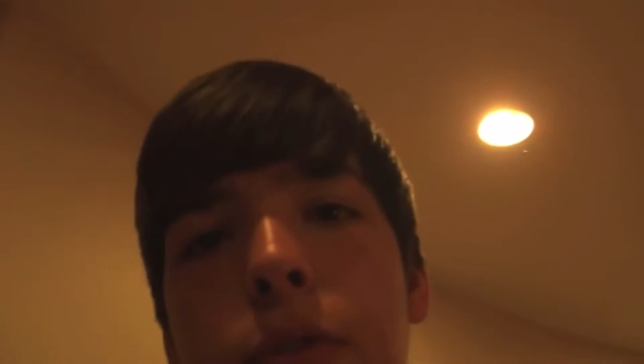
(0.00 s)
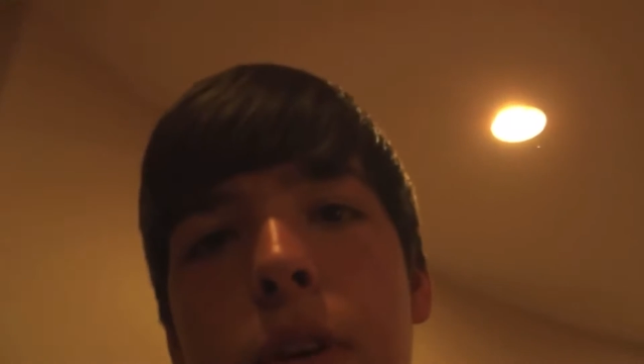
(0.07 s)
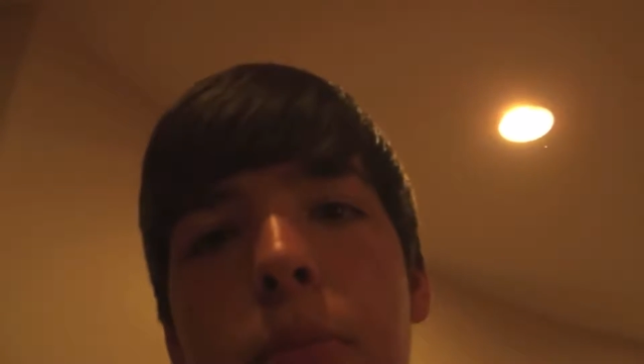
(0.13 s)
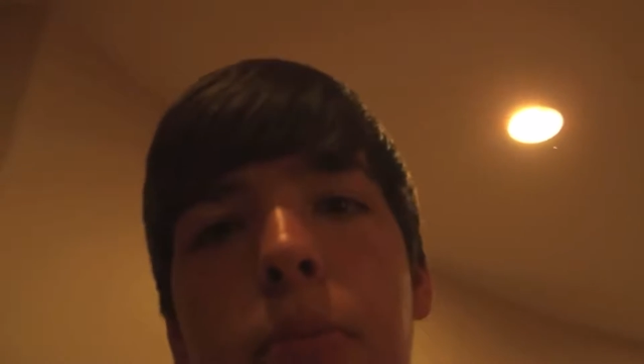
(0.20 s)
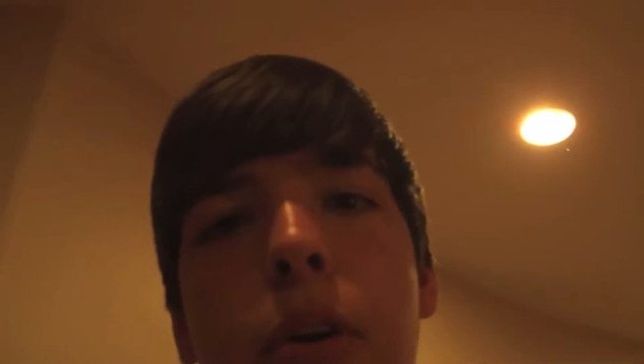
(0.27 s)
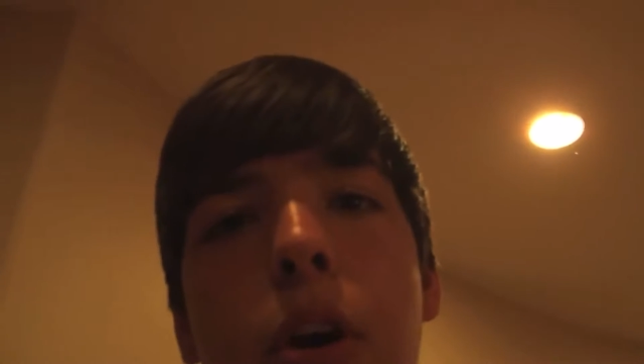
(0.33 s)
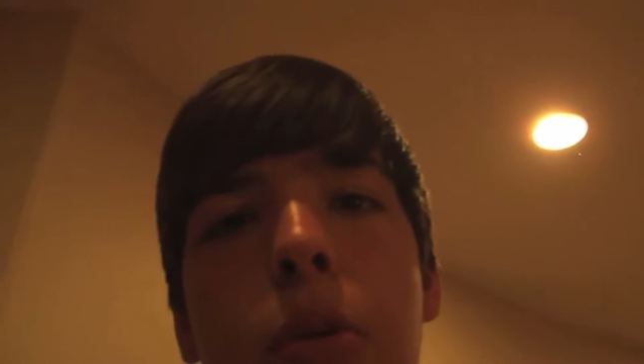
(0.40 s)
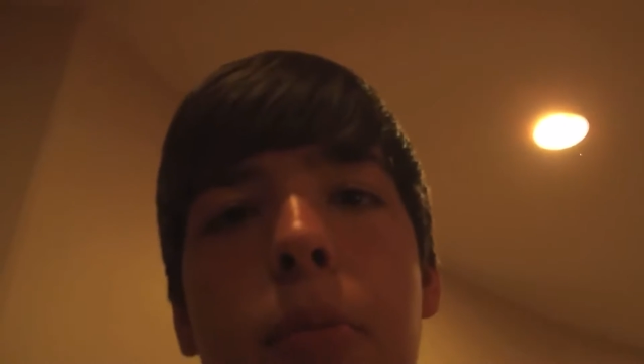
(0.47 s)
for a
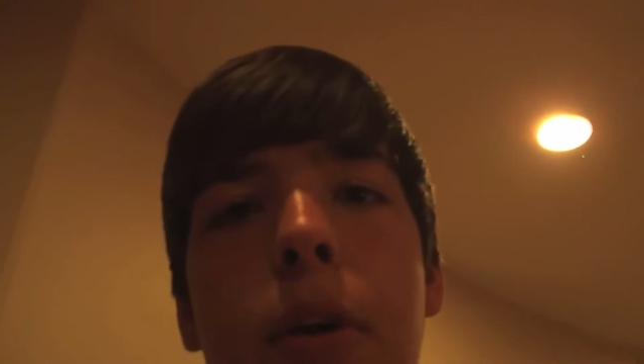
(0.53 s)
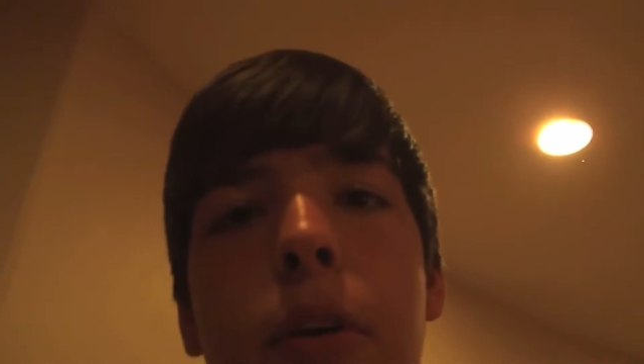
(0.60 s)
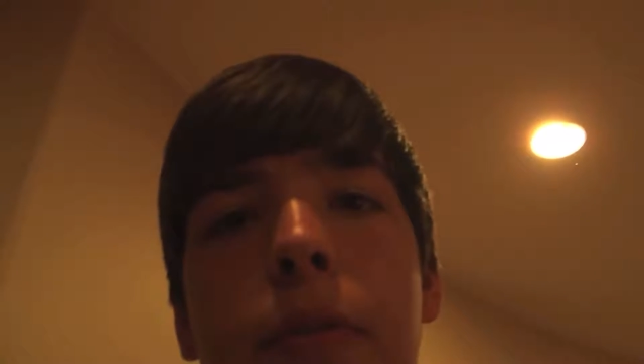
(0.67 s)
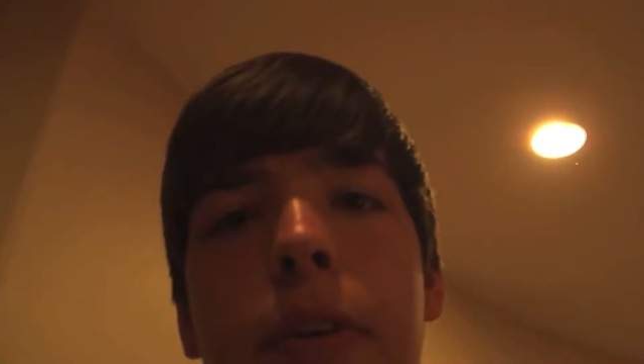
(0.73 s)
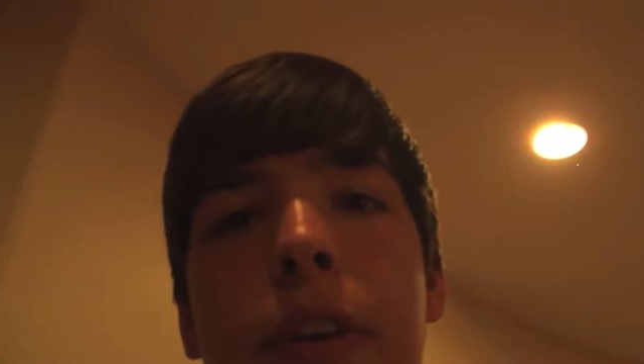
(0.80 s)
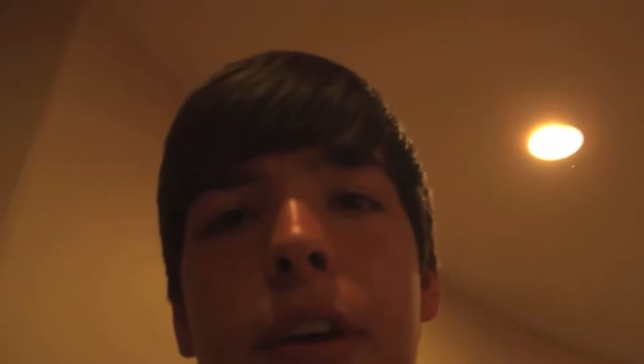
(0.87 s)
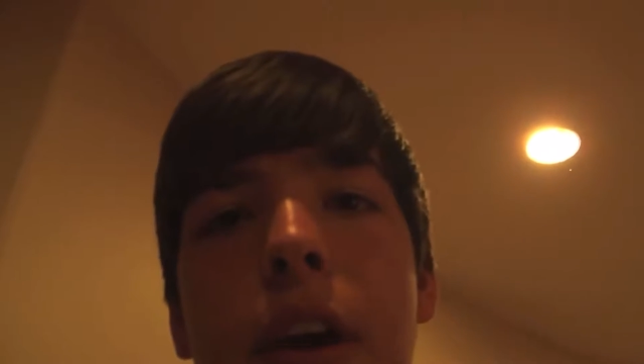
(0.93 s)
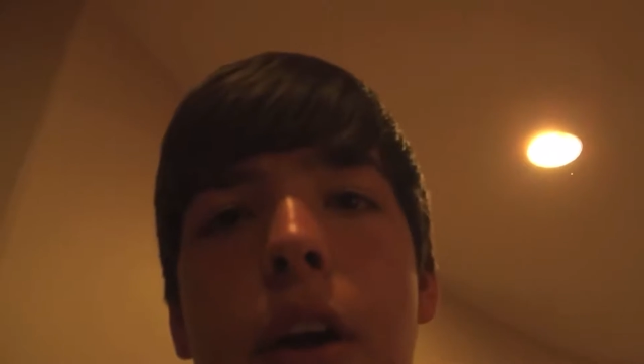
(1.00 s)
promo
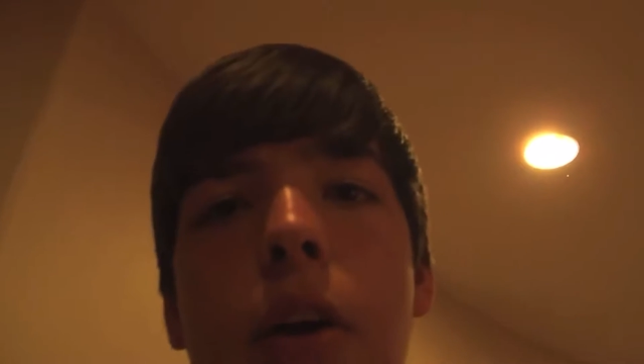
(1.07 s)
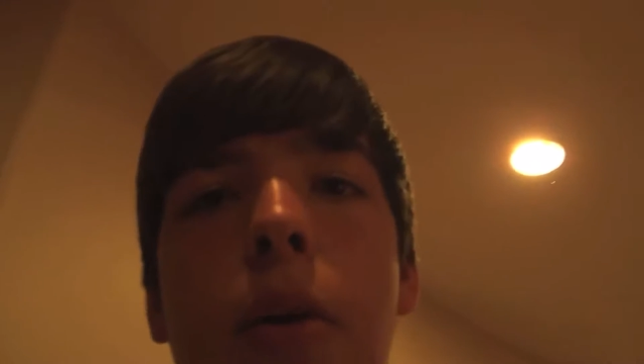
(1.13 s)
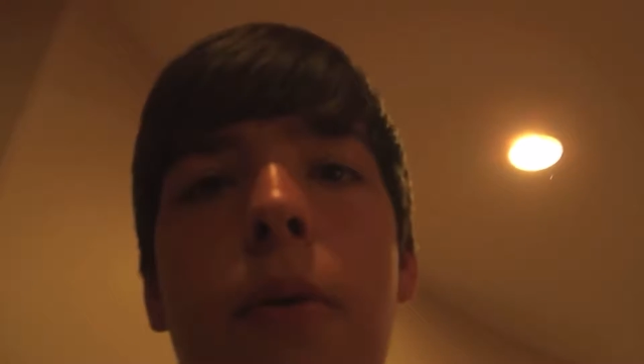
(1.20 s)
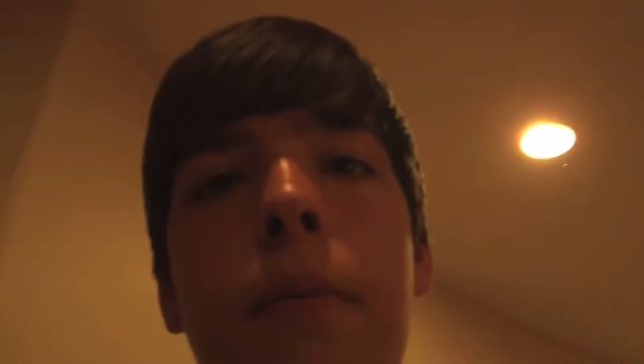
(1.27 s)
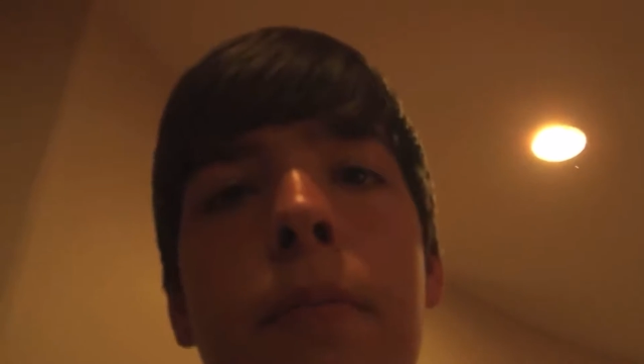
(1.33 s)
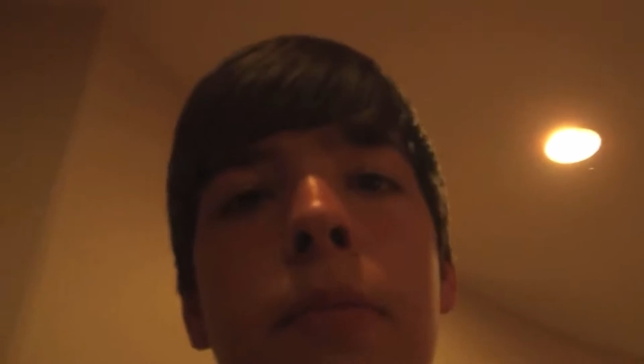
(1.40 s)
video